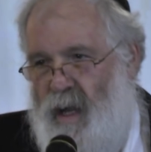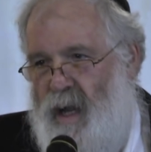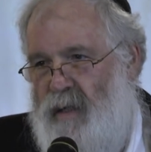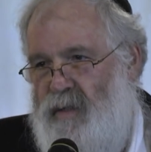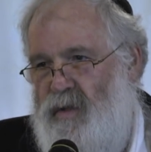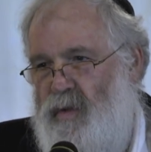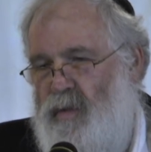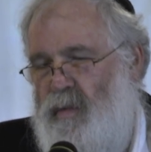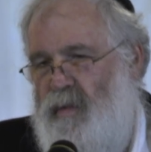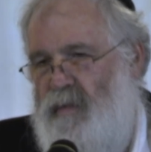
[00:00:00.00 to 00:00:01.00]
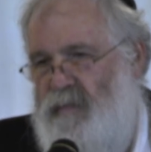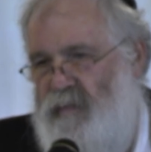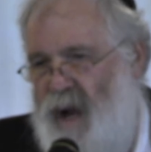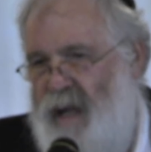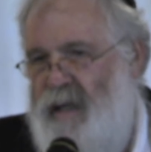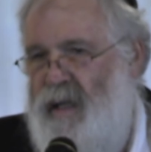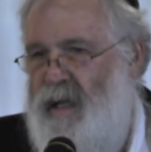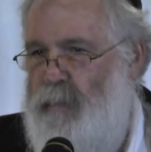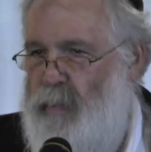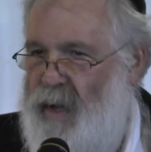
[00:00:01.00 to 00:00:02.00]
and to
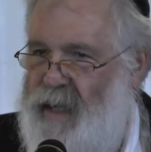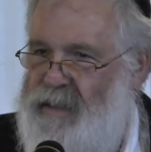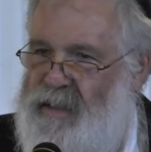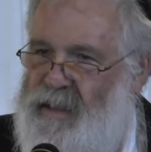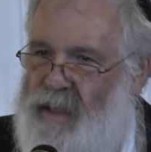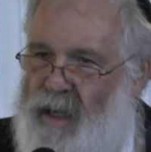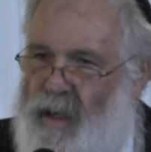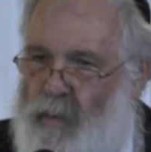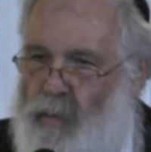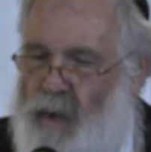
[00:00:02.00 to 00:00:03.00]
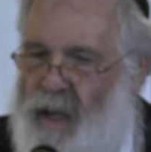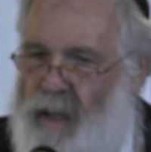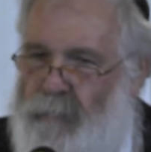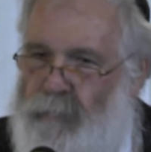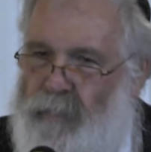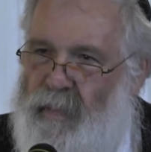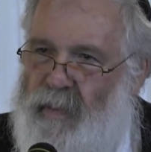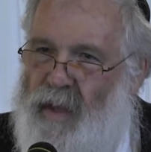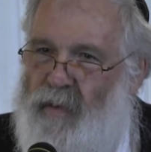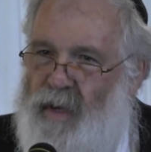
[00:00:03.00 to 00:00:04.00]
finding a place where
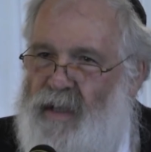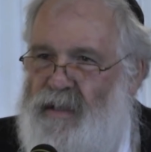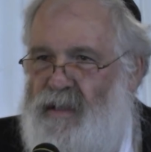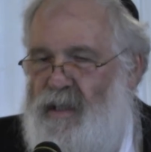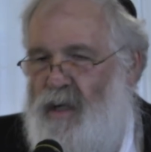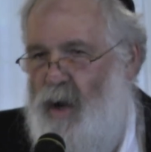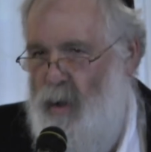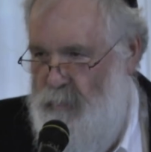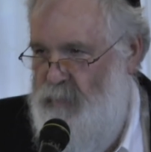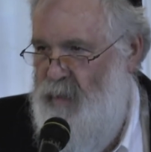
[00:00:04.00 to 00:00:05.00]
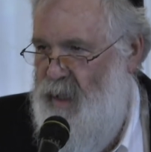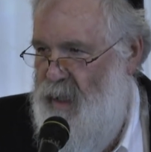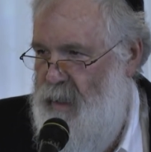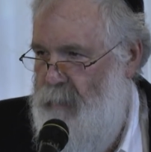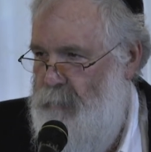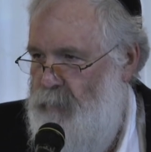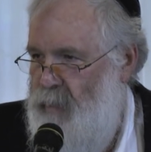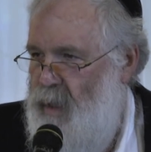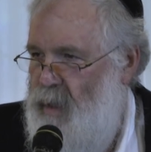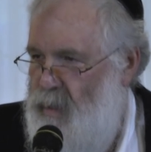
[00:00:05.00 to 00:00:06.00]
there is hopefully
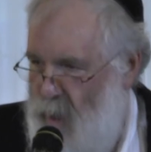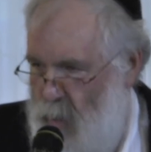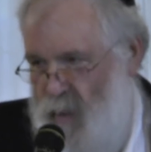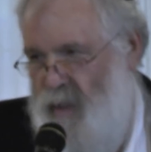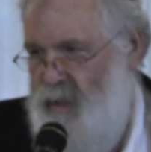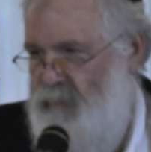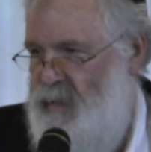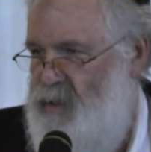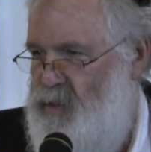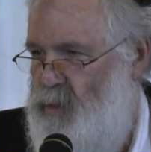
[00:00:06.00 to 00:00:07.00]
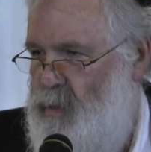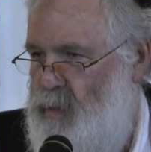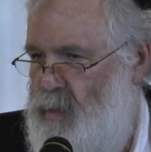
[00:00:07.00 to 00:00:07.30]
no individual